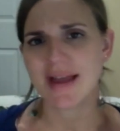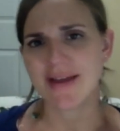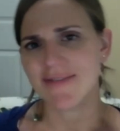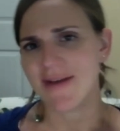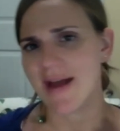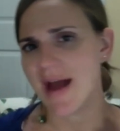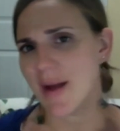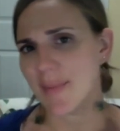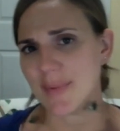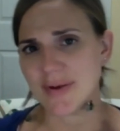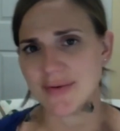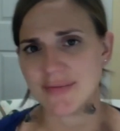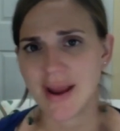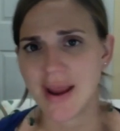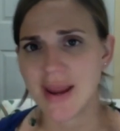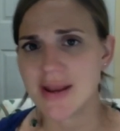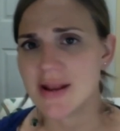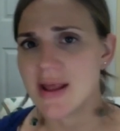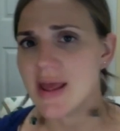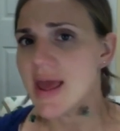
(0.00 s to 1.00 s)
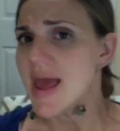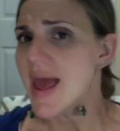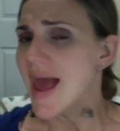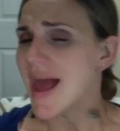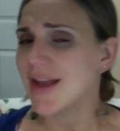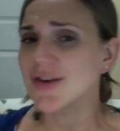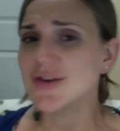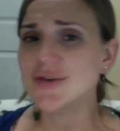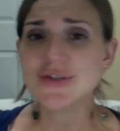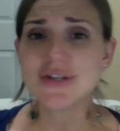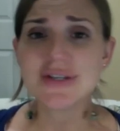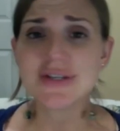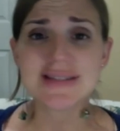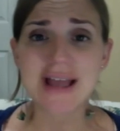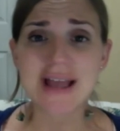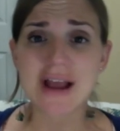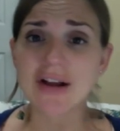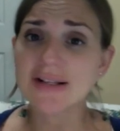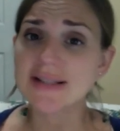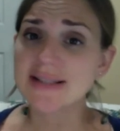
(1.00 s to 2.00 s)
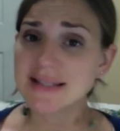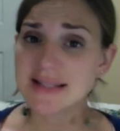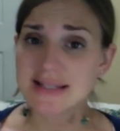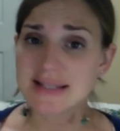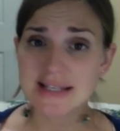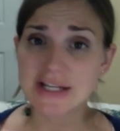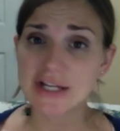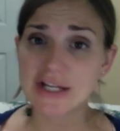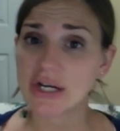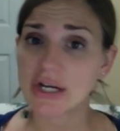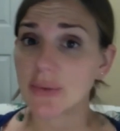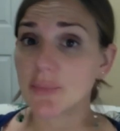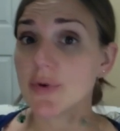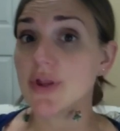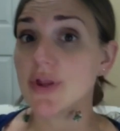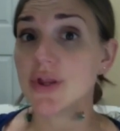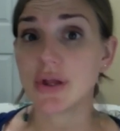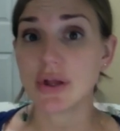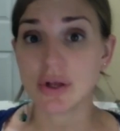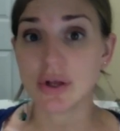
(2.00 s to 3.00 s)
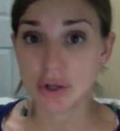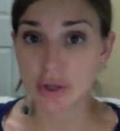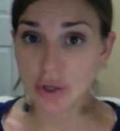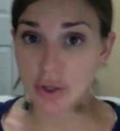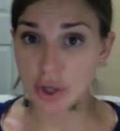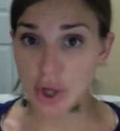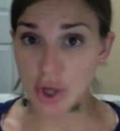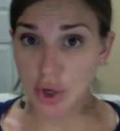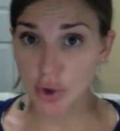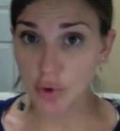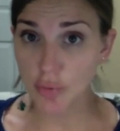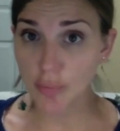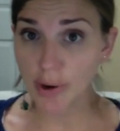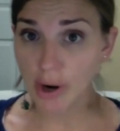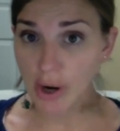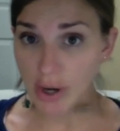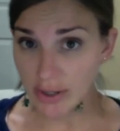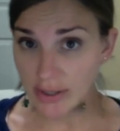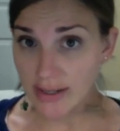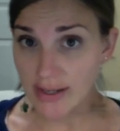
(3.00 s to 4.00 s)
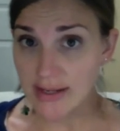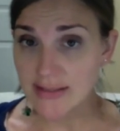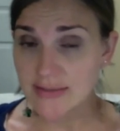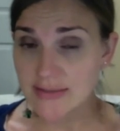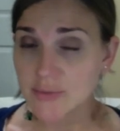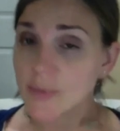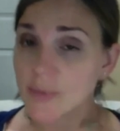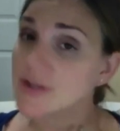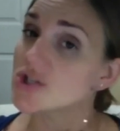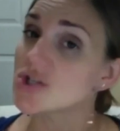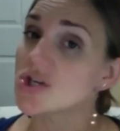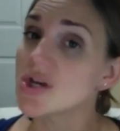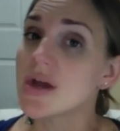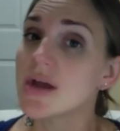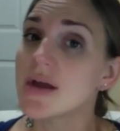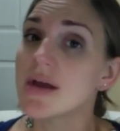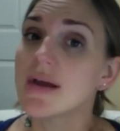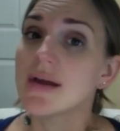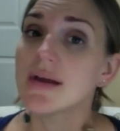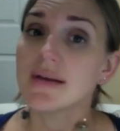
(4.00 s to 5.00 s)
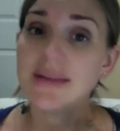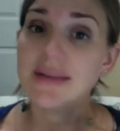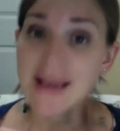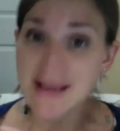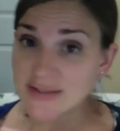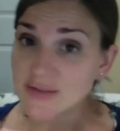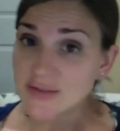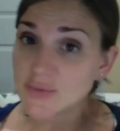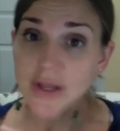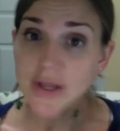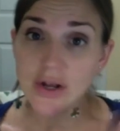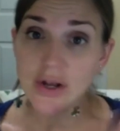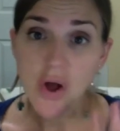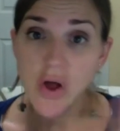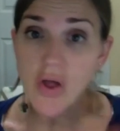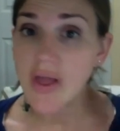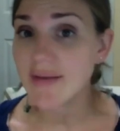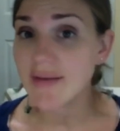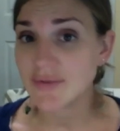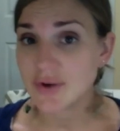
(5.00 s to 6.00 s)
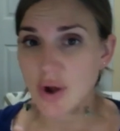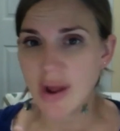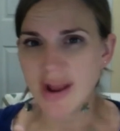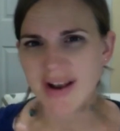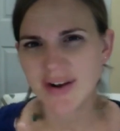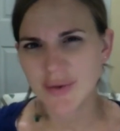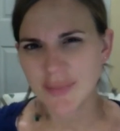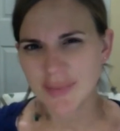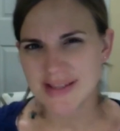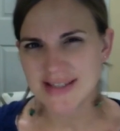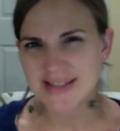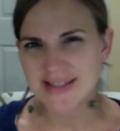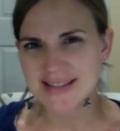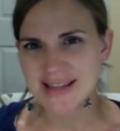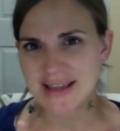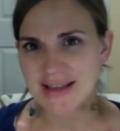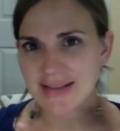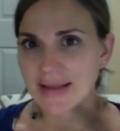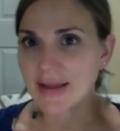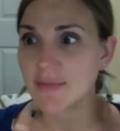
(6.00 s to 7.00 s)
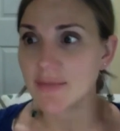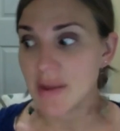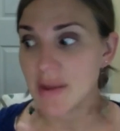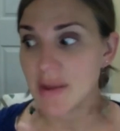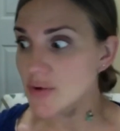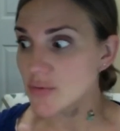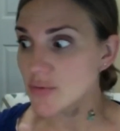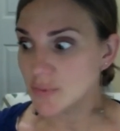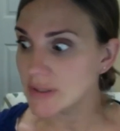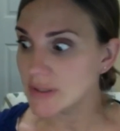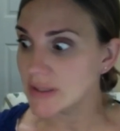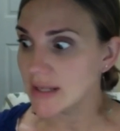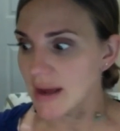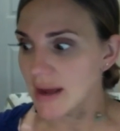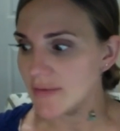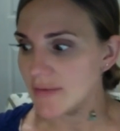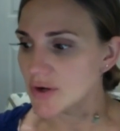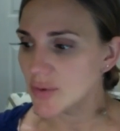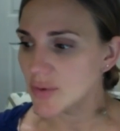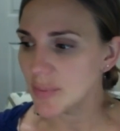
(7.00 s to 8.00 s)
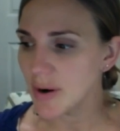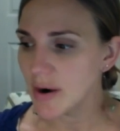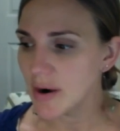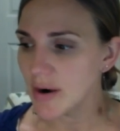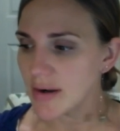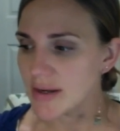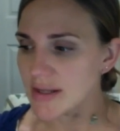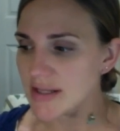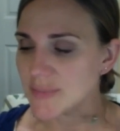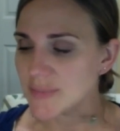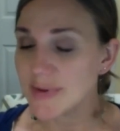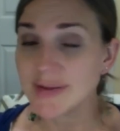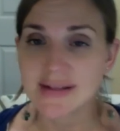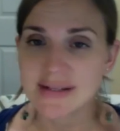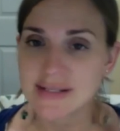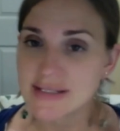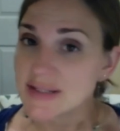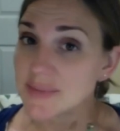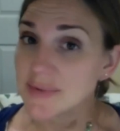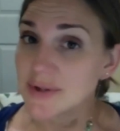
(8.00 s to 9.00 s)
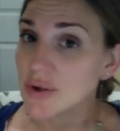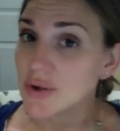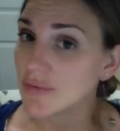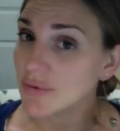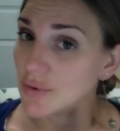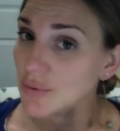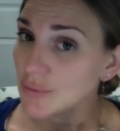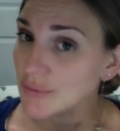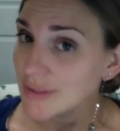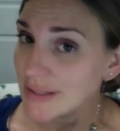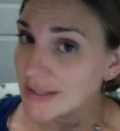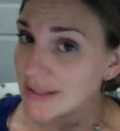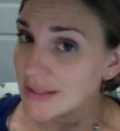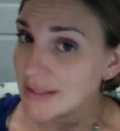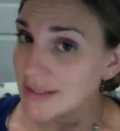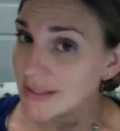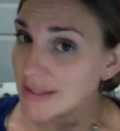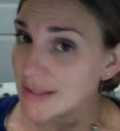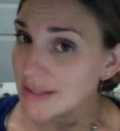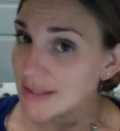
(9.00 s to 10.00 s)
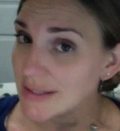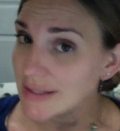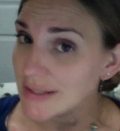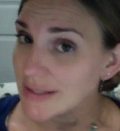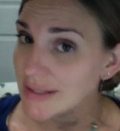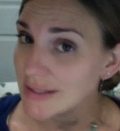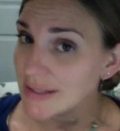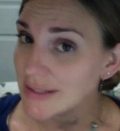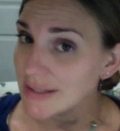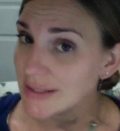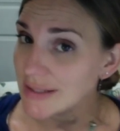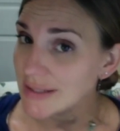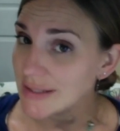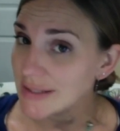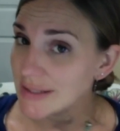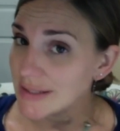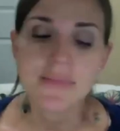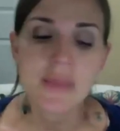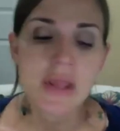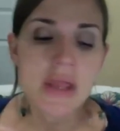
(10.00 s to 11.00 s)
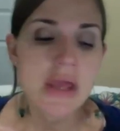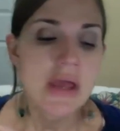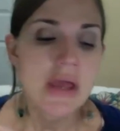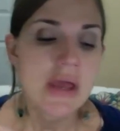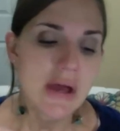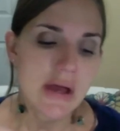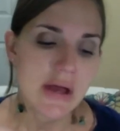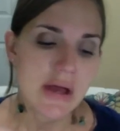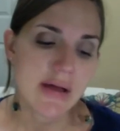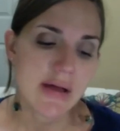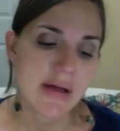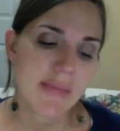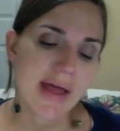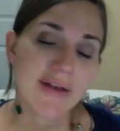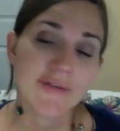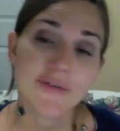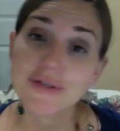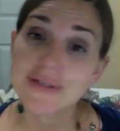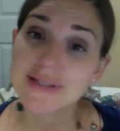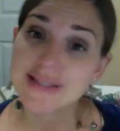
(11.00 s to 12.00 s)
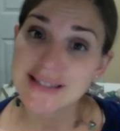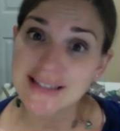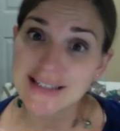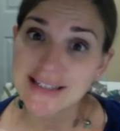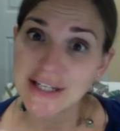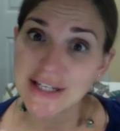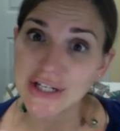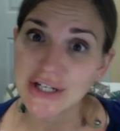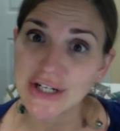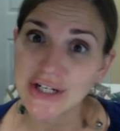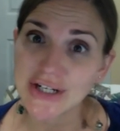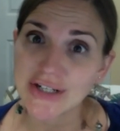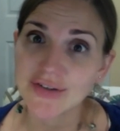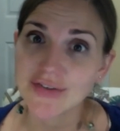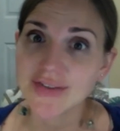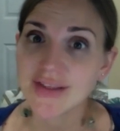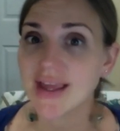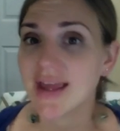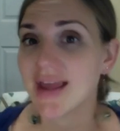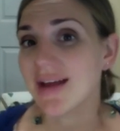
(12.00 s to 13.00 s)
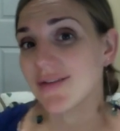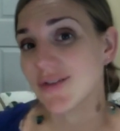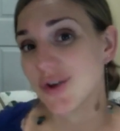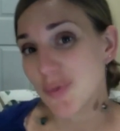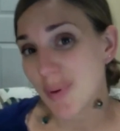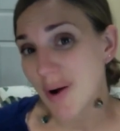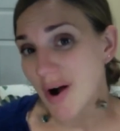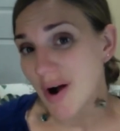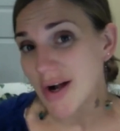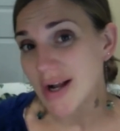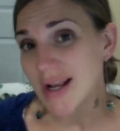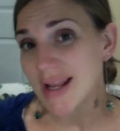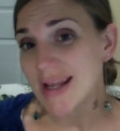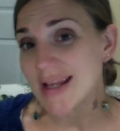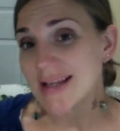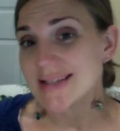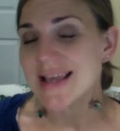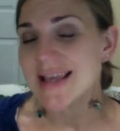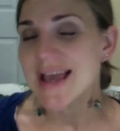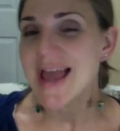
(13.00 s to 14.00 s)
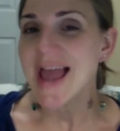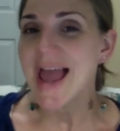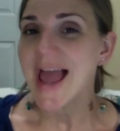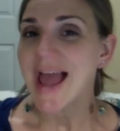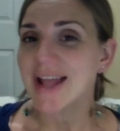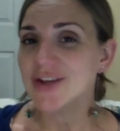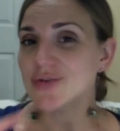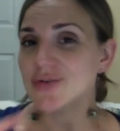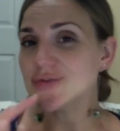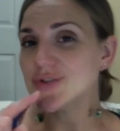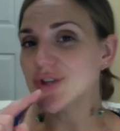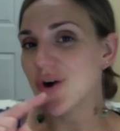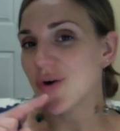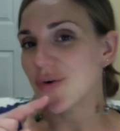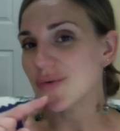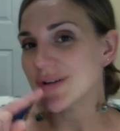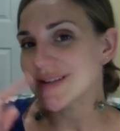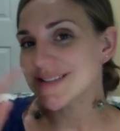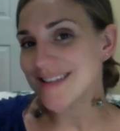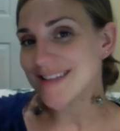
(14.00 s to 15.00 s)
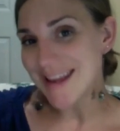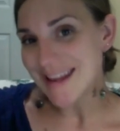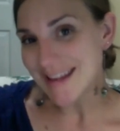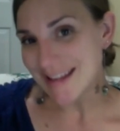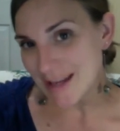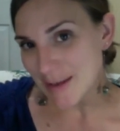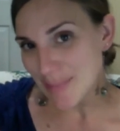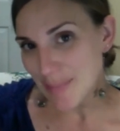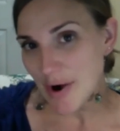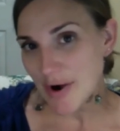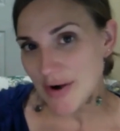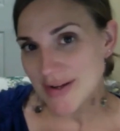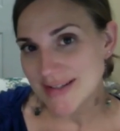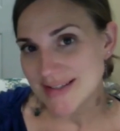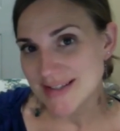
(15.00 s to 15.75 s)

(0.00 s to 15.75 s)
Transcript: And you just are sitting here with no parties, which yes, we can all have no, and I don't mean to say like maybe you really have no parties, but that doesn't mean you have no leads to get parties, right? And if you're sitting here and you're thinking I have no parties and you don't date any parties into June,